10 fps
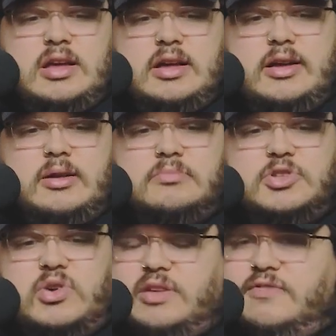Um,
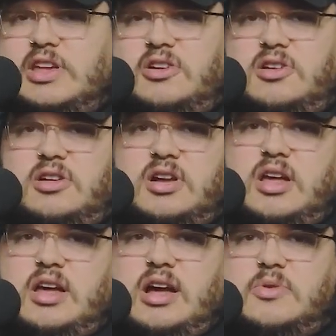so I figure
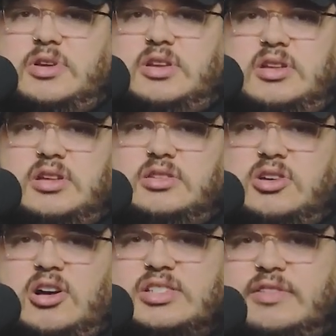I would
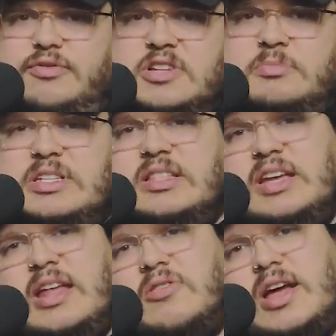toss the frisbee to the
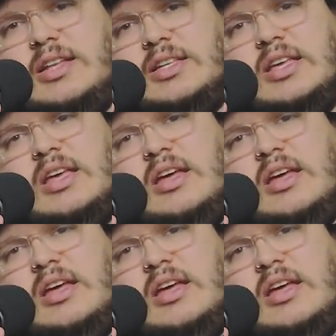internet